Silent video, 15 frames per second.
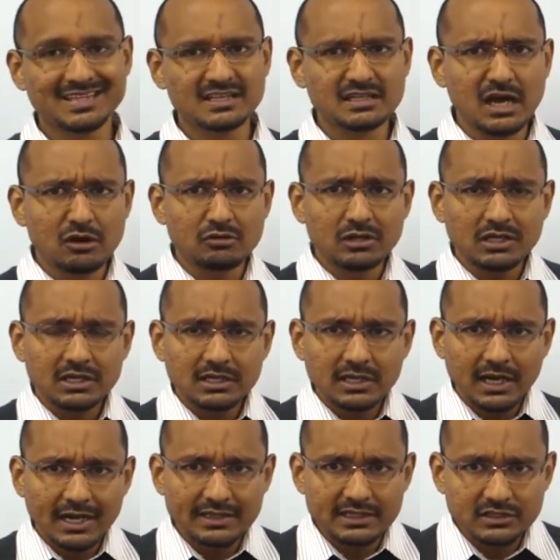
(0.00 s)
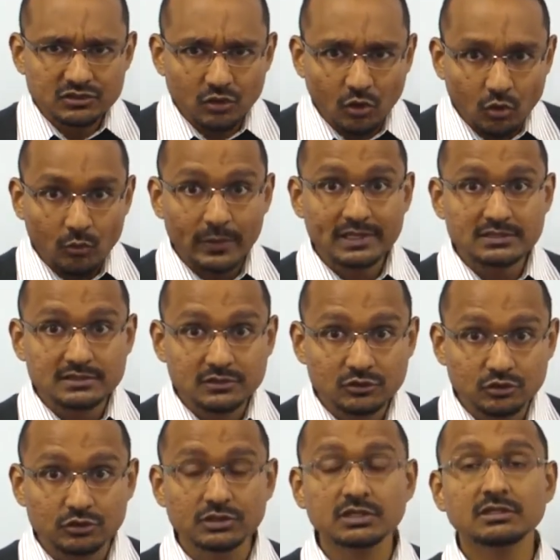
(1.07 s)
Now, I think it's always
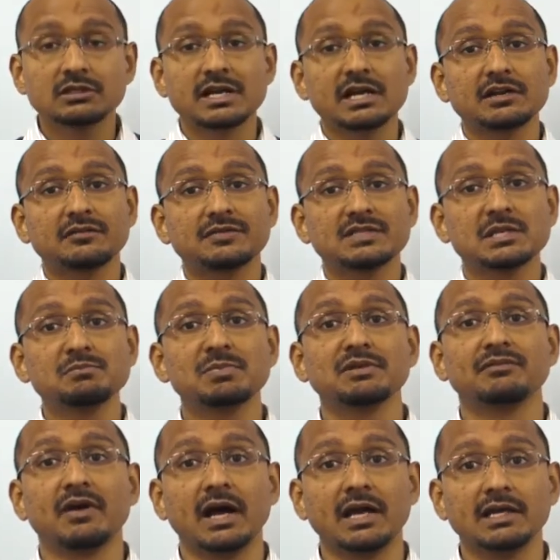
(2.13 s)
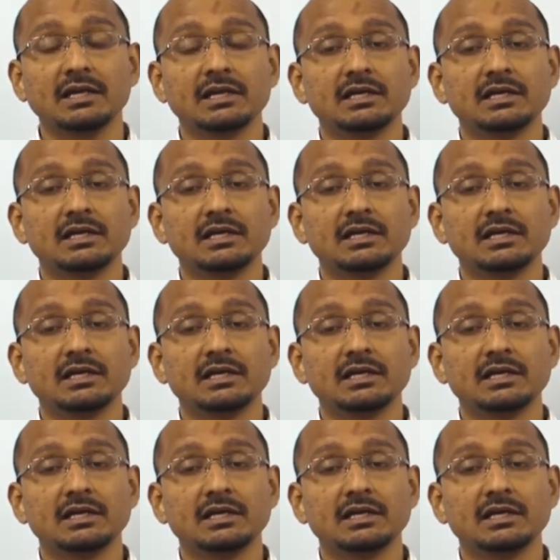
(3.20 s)
good to kind of simplify,